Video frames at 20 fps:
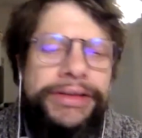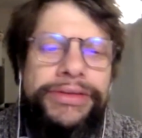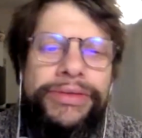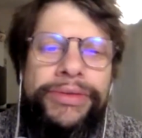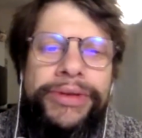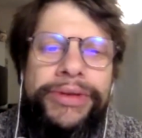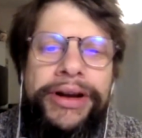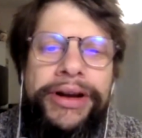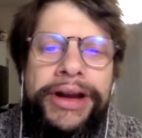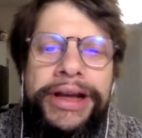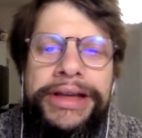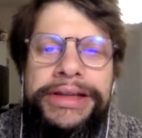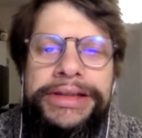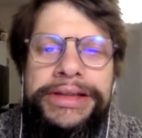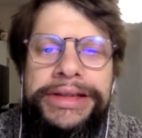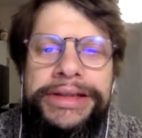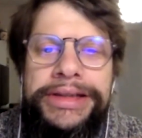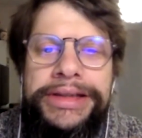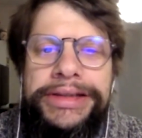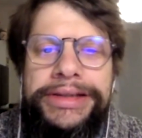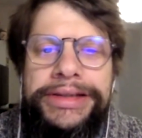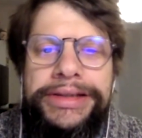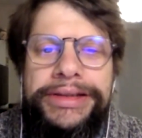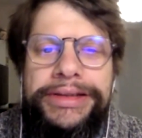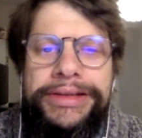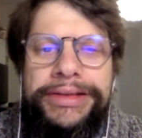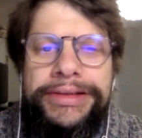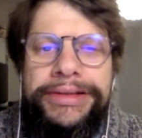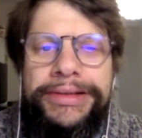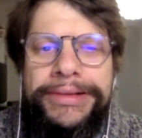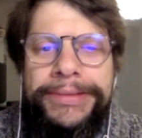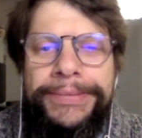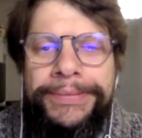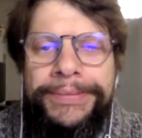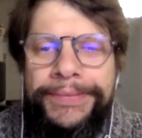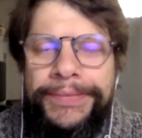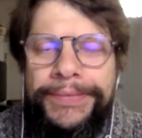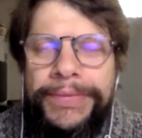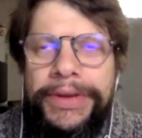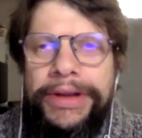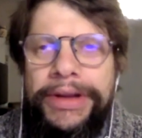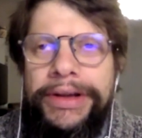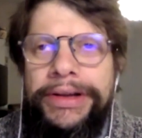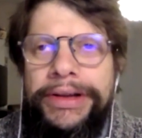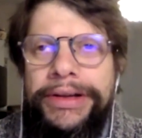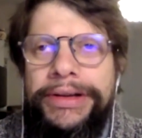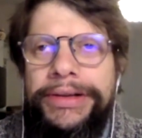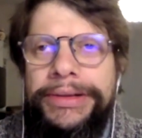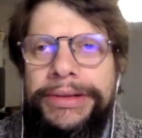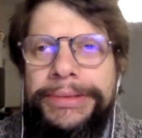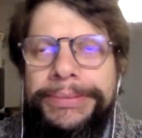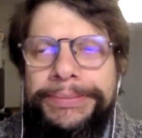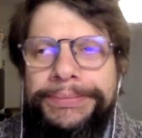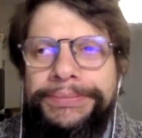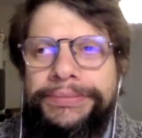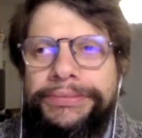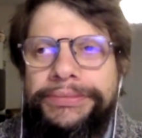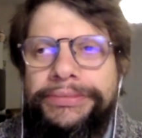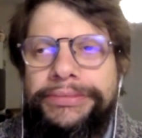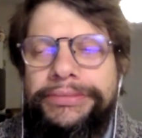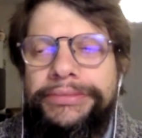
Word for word: to realize this uh, um,